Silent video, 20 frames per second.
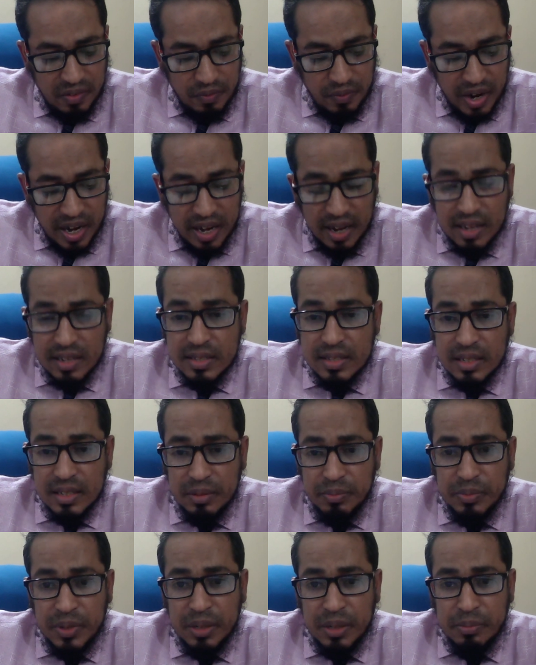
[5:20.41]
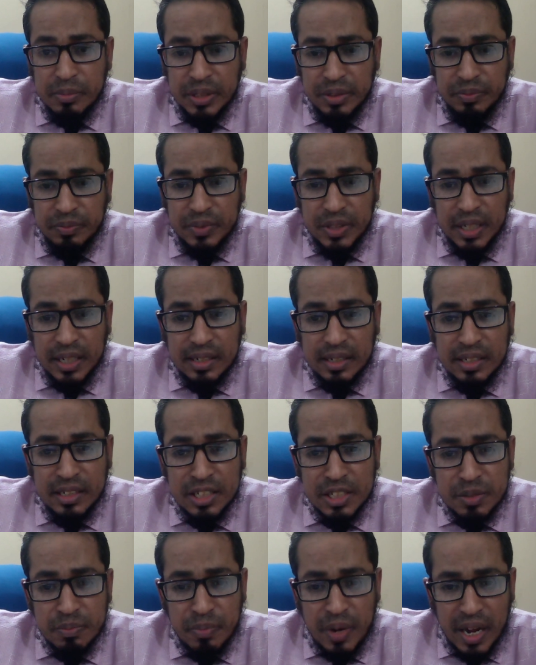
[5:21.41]
bias, if there
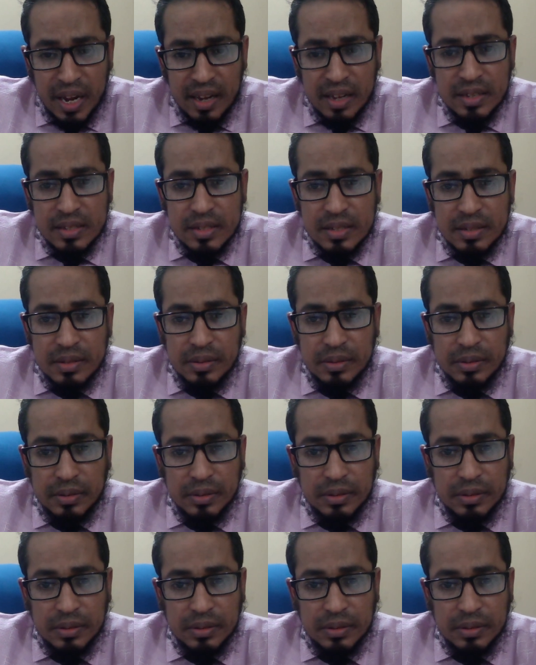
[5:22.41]
is bias